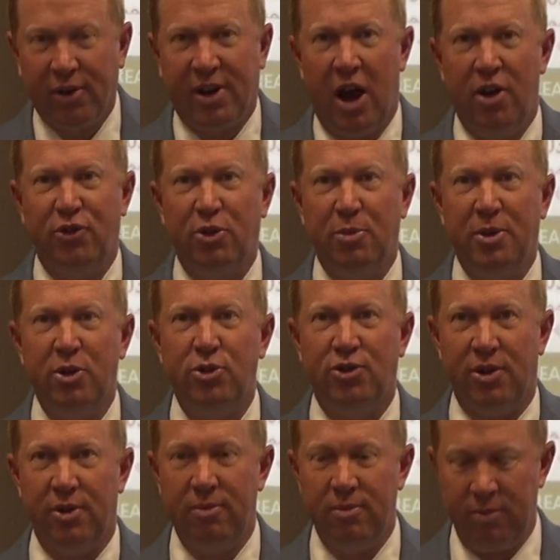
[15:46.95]

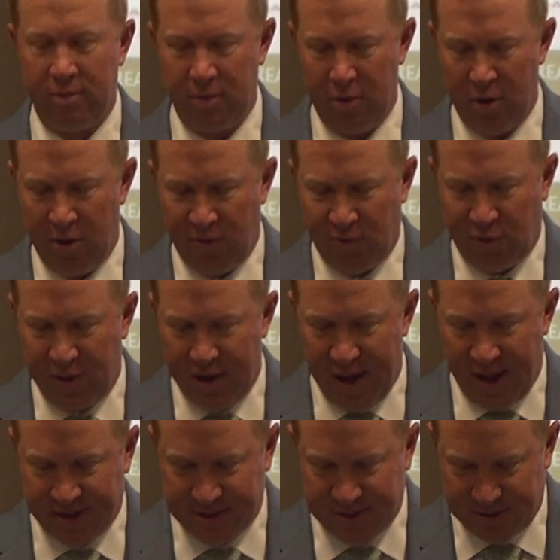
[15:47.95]
contribution for the
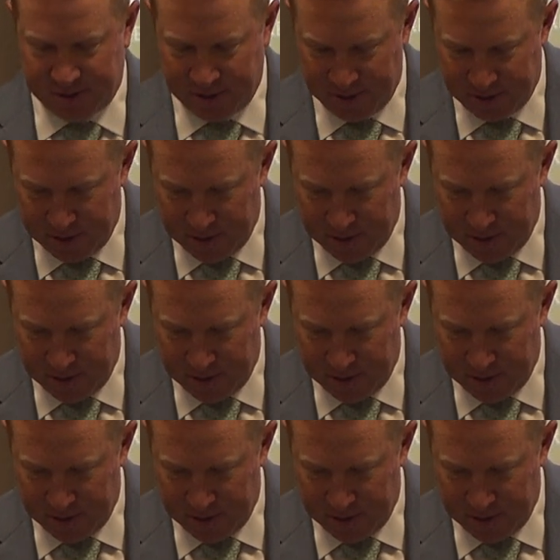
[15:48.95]
next